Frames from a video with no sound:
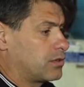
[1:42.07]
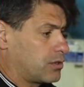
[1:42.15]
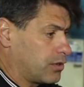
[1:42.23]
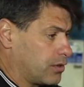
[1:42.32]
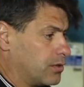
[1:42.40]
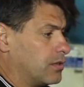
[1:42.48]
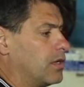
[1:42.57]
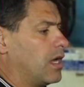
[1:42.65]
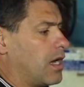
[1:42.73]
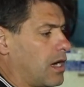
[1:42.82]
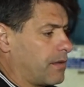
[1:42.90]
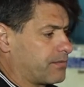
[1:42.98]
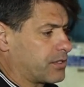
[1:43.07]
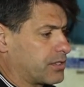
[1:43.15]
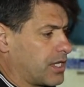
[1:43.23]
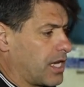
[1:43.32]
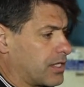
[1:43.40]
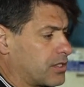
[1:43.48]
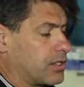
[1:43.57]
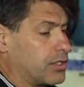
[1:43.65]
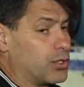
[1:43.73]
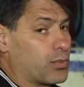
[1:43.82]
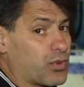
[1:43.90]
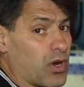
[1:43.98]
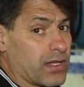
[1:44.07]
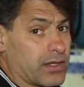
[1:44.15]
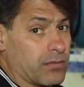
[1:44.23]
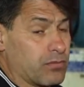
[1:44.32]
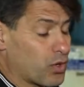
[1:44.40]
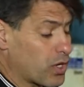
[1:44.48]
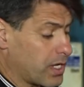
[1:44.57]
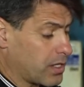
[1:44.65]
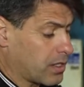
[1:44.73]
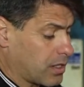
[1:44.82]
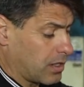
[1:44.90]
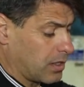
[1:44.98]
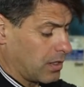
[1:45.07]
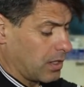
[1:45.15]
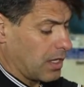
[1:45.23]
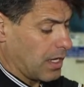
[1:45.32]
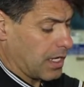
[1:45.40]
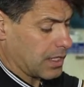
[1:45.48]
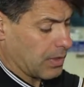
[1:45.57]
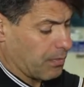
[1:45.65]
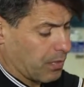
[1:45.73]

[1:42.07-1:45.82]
2. After that, you press the brake and